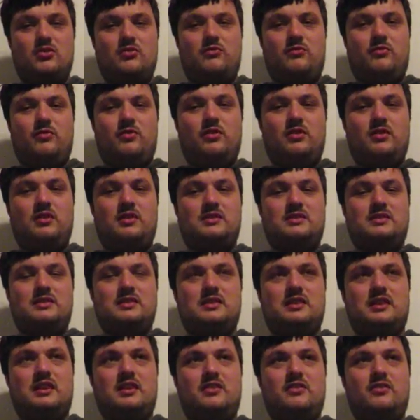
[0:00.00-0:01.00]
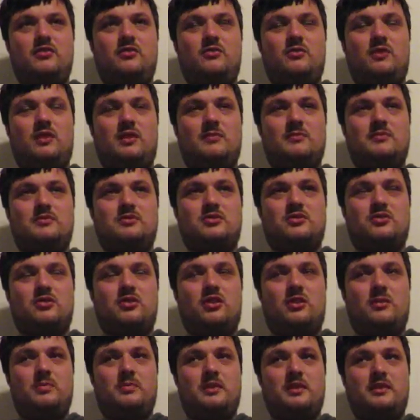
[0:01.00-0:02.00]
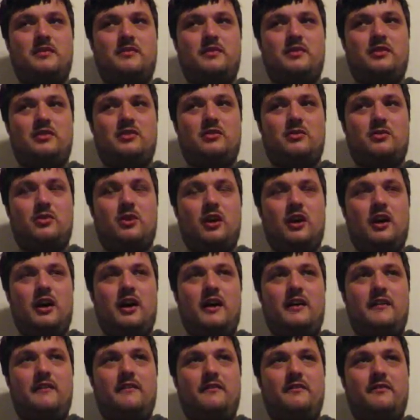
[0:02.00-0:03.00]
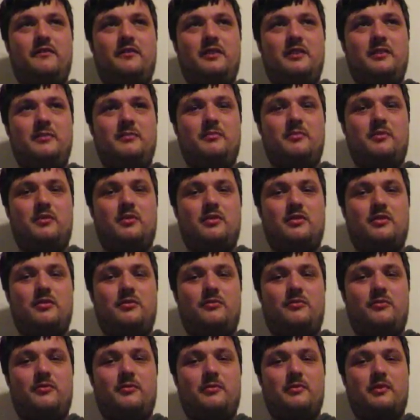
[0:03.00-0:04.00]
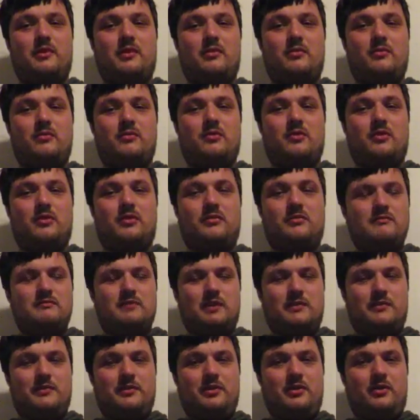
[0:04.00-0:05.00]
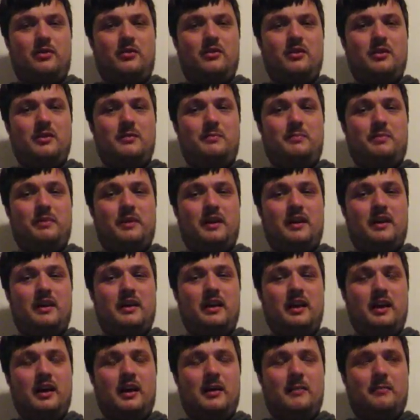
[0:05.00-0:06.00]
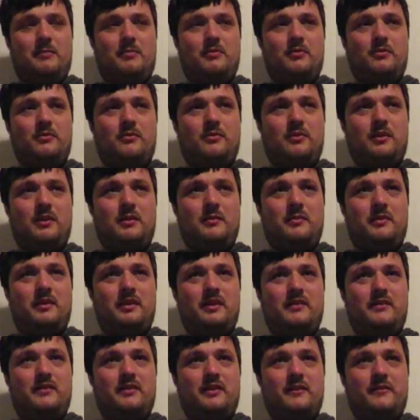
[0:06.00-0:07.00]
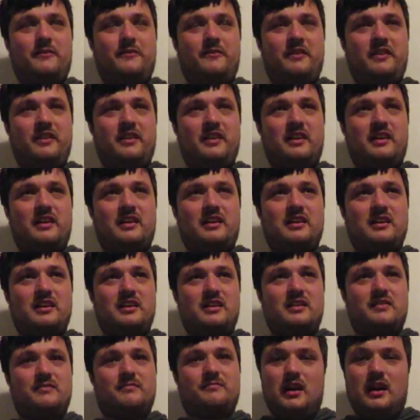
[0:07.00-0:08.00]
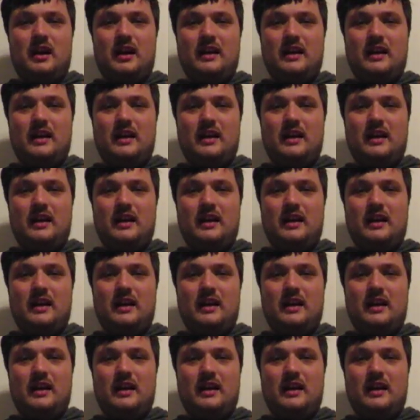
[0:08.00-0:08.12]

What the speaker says: You won't see a new Amazon update video every month from now on. I will only buy a Blu-ray whenever I feel like it.